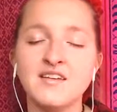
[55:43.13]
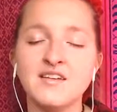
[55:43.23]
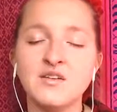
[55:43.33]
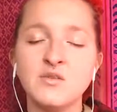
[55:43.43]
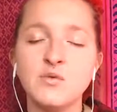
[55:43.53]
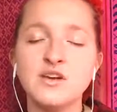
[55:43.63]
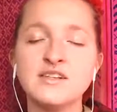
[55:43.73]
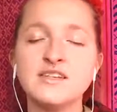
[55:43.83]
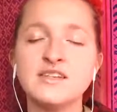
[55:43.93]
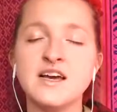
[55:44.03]
What is
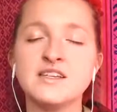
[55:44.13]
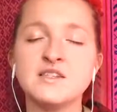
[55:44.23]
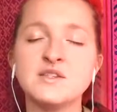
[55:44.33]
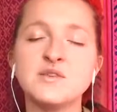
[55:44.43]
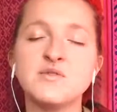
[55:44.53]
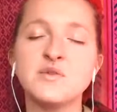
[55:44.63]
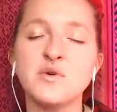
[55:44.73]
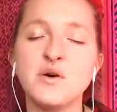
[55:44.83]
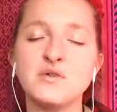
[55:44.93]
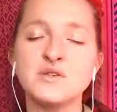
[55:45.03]
the essence of the
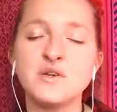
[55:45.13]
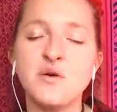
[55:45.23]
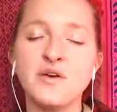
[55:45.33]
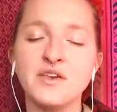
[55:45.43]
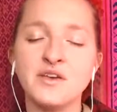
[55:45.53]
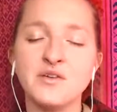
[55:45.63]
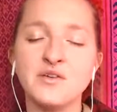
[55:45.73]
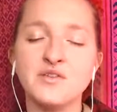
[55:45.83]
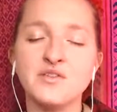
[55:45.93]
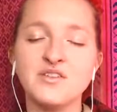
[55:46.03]
rose showing
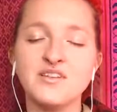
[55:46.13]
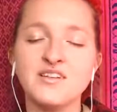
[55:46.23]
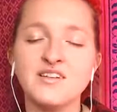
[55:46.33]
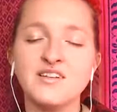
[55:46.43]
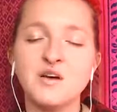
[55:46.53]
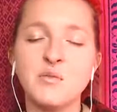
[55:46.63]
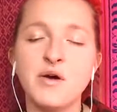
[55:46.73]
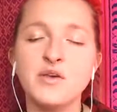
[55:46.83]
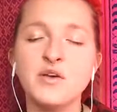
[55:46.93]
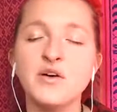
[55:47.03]
you about
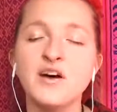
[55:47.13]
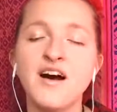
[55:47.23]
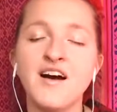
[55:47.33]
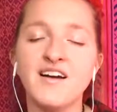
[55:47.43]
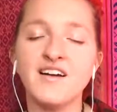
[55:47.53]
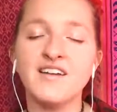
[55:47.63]
your heart